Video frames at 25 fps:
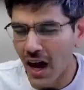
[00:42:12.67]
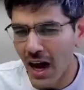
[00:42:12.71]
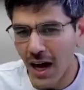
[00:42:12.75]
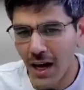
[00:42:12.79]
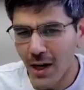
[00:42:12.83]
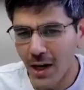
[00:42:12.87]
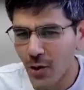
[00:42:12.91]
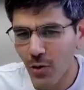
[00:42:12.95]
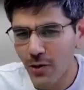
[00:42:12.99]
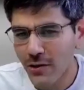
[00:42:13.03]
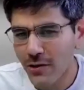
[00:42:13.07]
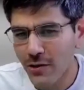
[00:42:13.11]

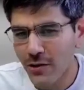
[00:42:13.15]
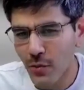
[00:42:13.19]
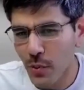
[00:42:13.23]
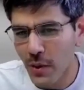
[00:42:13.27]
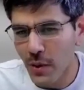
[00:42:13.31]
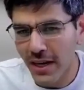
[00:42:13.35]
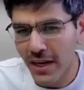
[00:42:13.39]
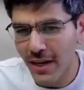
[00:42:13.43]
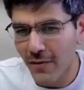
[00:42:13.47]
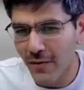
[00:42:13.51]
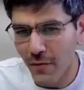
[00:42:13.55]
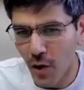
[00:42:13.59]
Our roles
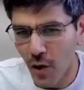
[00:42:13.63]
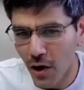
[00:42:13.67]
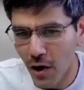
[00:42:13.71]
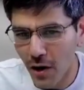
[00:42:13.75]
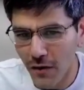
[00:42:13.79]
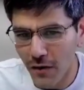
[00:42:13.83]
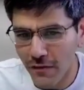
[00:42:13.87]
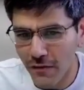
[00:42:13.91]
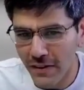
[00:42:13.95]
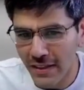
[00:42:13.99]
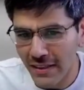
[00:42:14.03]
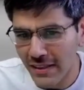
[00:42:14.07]
will
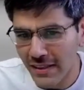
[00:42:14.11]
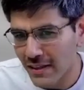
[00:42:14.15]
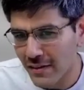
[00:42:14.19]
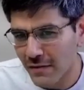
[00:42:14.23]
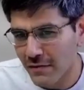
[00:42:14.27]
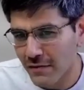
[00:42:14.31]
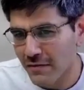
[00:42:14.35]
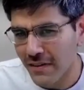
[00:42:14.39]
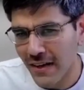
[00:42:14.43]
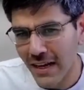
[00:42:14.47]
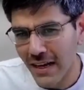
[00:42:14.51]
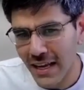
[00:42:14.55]
evolve and
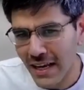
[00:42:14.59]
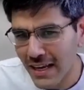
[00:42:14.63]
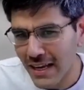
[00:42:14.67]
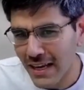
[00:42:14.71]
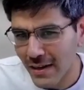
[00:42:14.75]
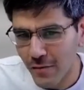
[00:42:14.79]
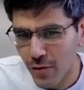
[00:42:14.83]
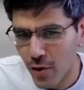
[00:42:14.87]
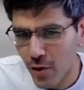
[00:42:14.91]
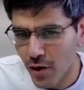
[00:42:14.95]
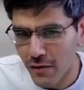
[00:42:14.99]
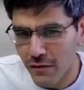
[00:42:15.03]
they've
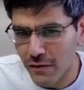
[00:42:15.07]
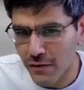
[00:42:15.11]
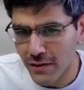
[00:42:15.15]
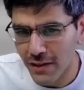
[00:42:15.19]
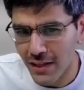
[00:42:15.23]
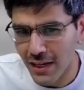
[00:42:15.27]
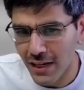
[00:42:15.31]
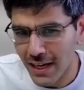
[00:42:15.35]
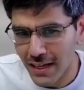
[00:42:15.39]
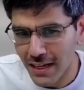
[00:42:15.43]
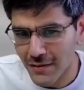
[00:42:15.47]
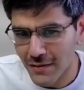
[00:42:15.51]
frankly evolved for
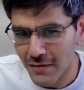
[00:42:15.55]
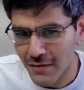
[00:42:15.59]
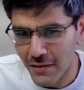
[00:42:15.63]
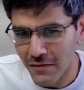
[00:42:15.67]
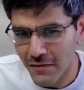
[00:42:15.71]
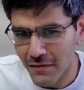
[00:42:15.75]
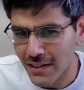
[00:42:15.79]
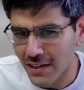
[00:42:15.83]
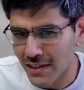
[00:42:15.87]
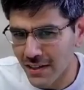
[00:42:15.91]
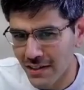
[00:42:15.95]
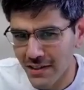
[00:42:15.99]
the last
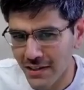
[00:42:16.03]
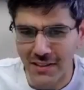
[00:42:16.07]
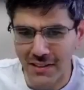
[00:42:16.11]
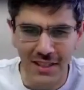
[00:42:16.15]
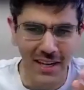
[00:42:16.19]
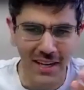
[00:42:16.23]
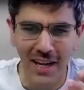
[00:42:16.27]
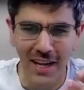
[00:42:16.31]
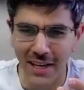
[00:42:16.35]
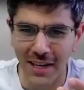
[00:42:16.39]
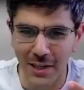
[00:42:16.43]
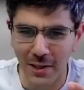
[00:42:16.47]
50 years.
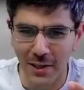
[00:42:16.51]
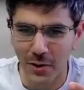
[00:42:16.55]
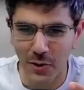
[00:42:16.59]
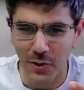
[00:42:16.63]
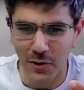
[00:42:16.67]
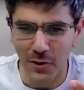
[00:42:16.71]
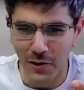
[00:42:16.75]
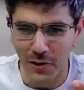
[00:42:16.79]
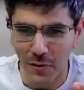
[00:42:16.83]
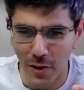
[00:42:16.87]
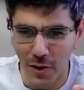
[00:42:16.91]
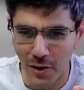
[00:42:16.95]
They'll continue
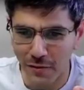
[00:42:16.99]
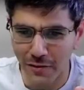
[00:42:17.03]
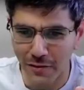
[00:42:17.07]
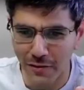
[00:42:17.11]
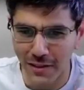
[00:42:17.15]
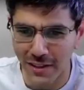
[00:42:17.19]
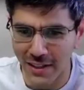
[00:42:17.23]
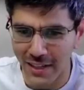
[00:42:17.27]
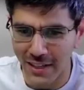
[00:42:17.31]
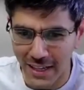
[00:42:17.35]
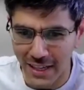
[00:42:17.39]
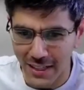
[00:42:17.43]
to evolve
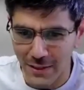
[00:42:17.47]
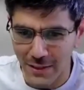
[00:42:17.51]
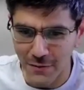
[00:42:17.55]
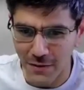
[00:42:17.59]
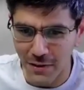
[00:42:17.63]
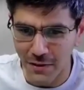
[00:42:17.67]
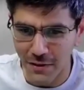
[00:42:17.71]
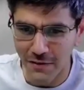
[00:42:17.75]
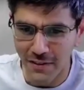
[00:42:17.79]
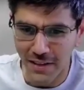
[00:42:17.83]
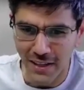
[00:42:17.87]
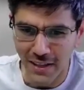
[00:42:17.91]
for the next
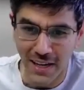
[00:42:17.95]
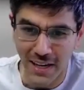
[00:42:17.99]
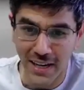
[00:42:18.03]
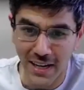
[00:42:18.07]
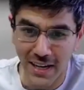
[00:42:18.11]
50.